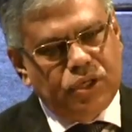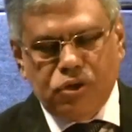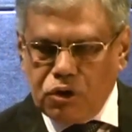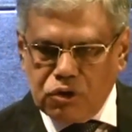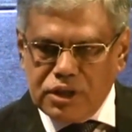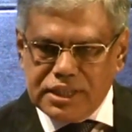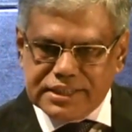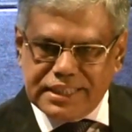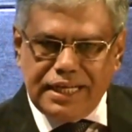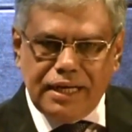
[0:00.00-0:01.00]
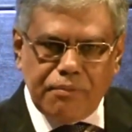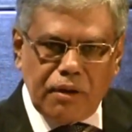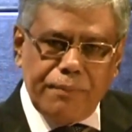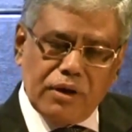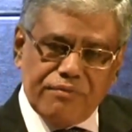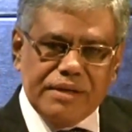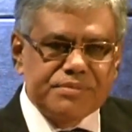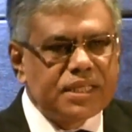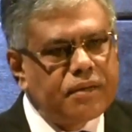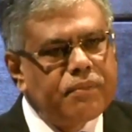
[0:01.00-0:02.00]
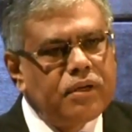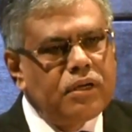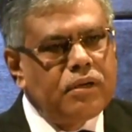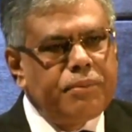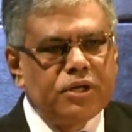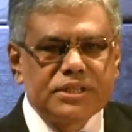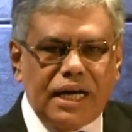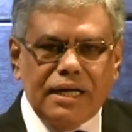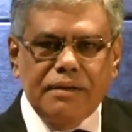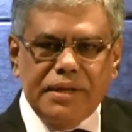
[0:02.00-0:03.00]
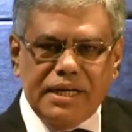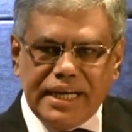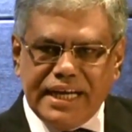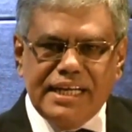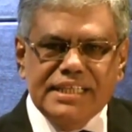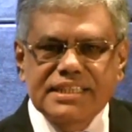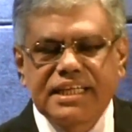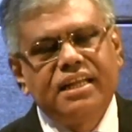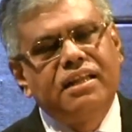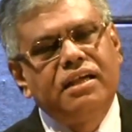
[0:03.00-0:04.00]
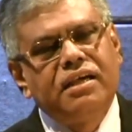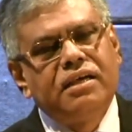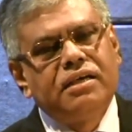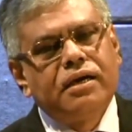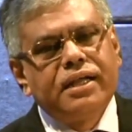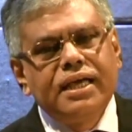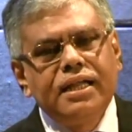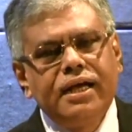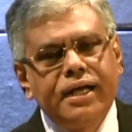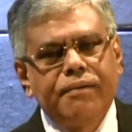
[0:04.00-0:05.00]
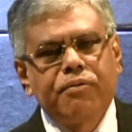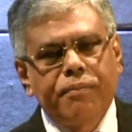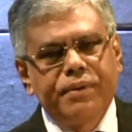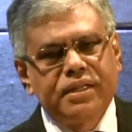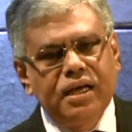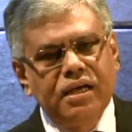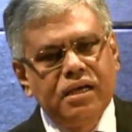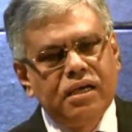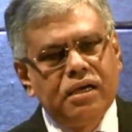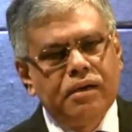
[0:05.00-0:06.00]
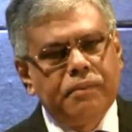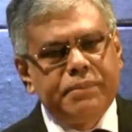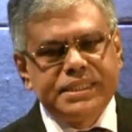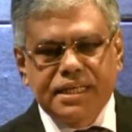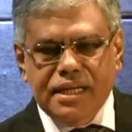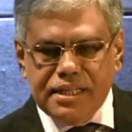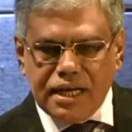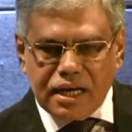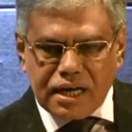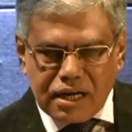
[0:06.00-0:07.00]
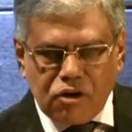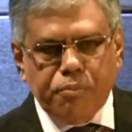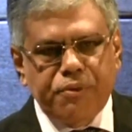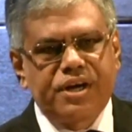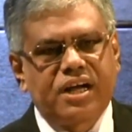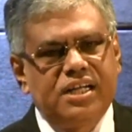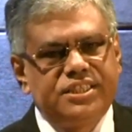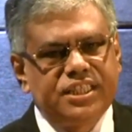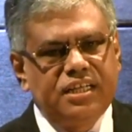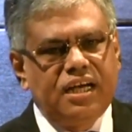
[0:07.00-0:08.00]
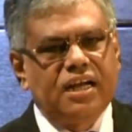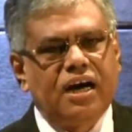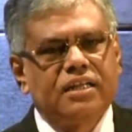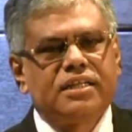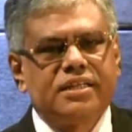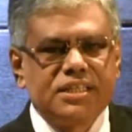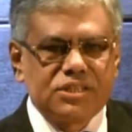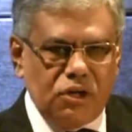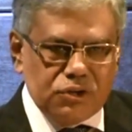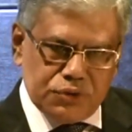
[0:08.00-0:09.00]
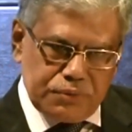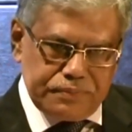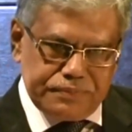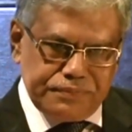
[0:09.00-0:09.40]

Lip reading: not only the skill development of himself, because ultimately any skill really developing basically the corporate culture and other things also.